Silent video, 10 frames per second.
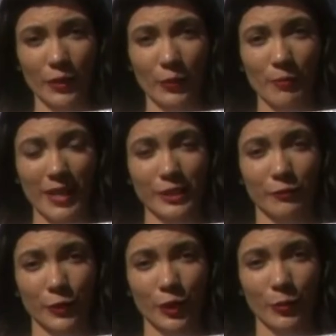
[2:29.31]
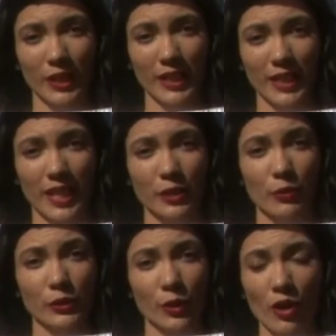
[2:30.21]
3 bites of food that we eat is a
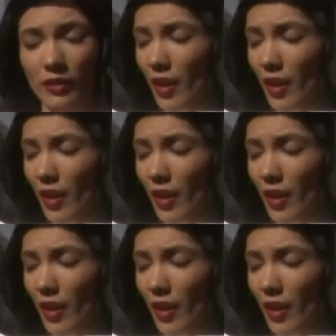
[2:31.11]
result